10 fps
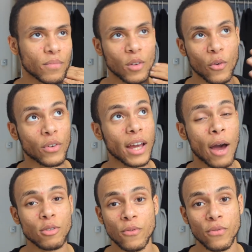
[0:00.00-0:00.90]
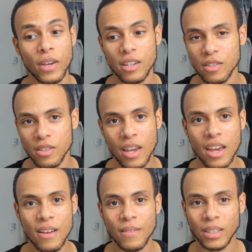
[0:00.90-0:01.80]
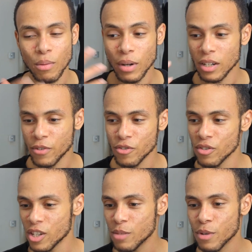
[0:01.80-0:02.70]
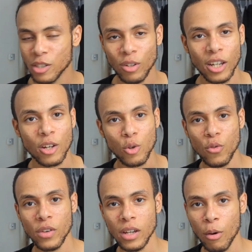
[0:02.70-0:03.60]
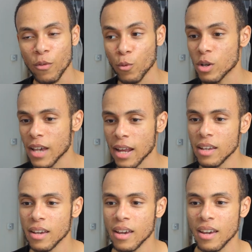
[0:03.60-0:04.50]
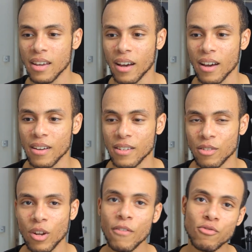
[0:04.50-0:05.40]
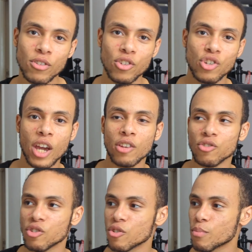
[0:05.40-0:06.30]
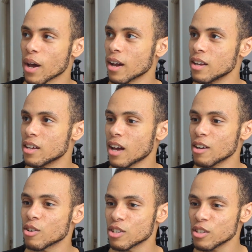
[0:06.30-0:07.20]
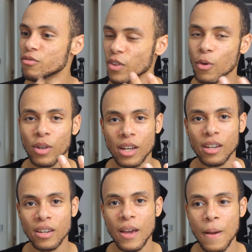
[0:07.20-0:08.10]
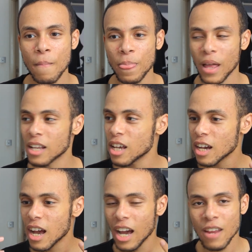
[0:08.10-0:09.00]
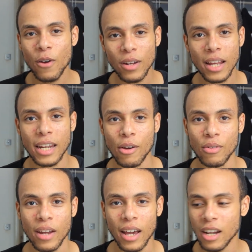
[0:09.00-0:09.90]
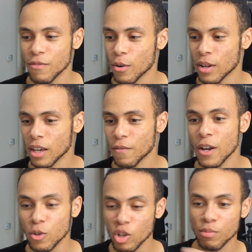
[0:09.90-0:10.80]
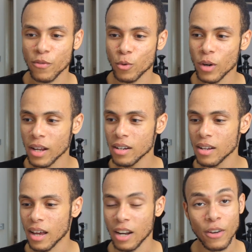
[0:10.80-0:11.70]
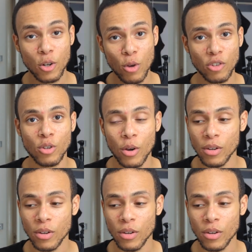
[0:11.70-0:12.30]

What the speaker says: of like how to fix some of my deficiencies, but it's not like a new thing. I would have always had it. So nothing's really changed. But I don't know. It just felt like I kind of felt let down. I kind of felt like if I knew this beforehand, and if I do actually go,